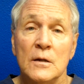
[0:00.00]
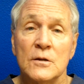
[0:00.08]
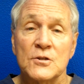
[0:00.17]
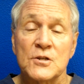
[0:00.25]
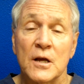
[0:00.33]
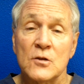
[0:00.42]

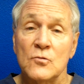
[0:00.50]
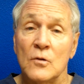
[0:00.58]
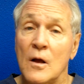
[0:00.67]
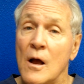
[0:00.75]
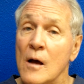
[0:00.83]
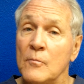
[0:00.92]
to schedule
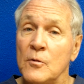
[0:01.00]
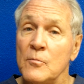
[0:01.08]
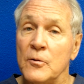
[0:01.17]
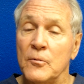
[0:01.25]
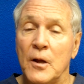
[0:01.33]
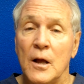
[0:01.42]
a
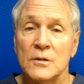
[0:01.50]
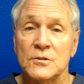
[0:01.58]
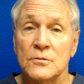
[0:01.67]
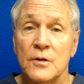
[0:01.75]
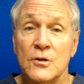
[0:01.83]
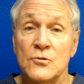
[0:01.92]
complimentary
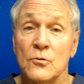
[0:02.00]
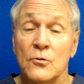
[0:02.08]
consultation,